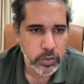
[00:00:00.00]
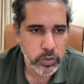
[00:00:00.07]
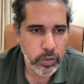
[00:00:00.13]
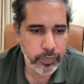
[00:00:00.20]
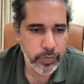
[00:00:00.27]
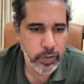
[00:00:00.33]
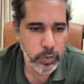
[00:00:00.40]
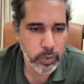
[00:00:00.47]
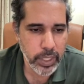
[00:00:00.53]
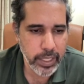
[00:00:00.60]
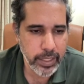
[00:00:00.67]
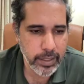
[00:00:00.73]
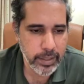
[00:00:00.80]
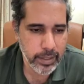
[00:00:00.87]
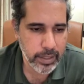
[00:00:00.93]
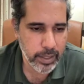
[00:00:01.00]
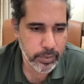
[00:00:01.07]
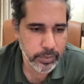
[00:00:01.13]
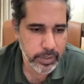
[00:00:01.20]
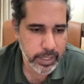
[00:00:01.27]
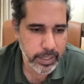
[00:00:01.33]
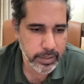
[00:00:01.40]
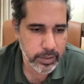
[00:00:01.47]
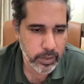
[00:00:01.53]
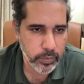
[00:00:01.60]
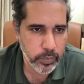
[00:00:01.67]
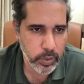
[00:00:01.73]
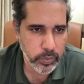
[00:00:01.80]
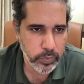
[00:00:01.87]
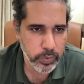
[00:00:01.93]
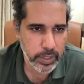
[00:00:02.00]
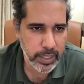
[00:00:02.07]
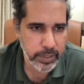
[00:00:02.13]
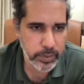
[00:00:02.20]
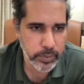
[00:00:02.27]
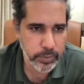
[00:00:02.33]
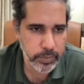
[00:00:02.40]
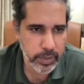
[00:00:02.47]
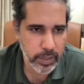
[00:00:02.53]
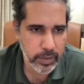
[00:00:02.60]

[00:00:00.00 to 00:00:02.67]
So if we look at our account right now, what would I do?